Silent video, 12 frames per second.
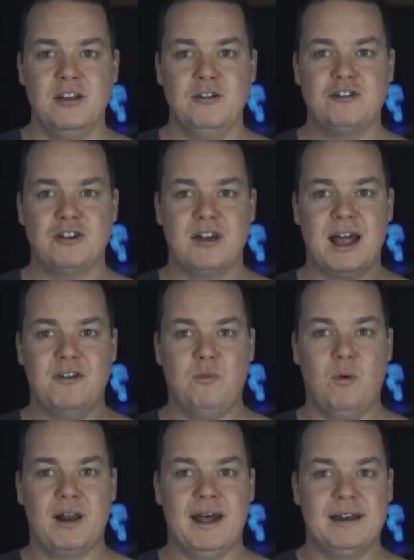you shouldn't
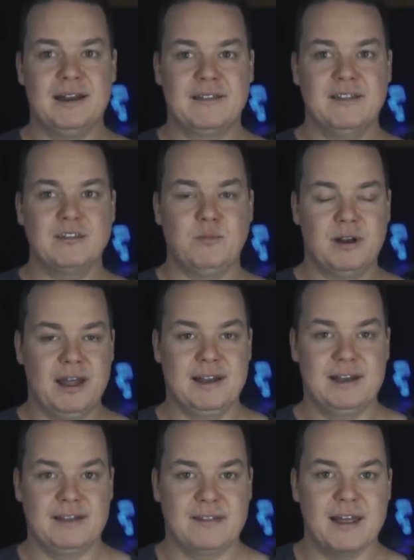have one hand like this, one
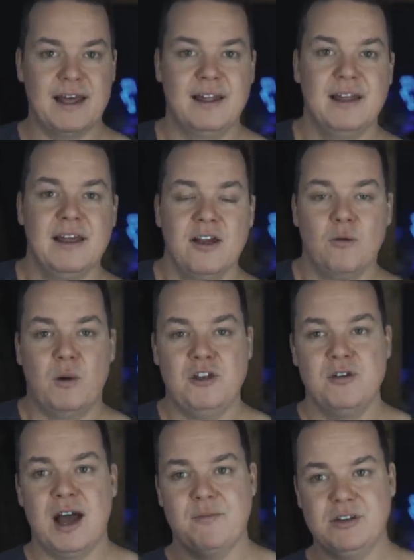hand like that. When
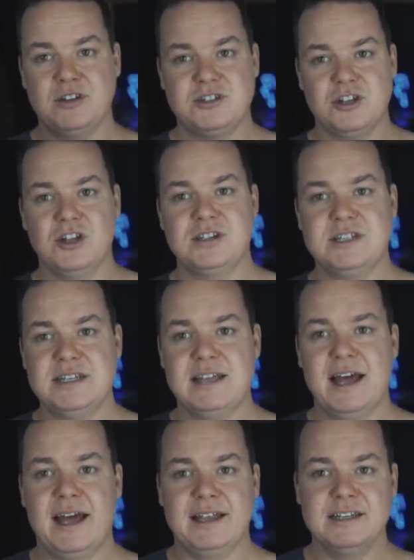you have a dirty
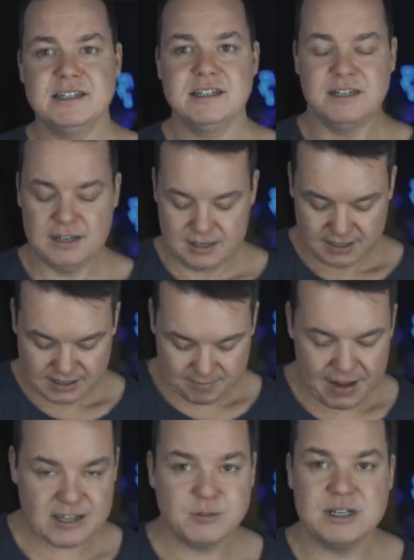hand, the
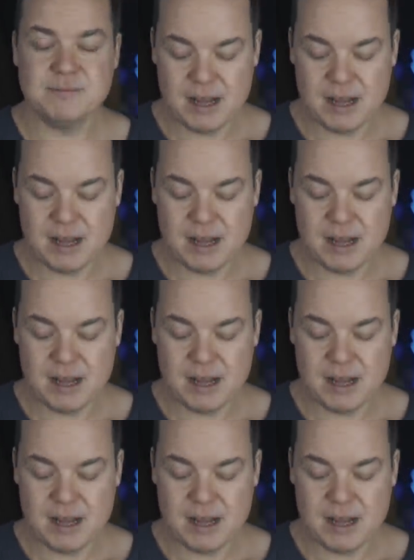best way to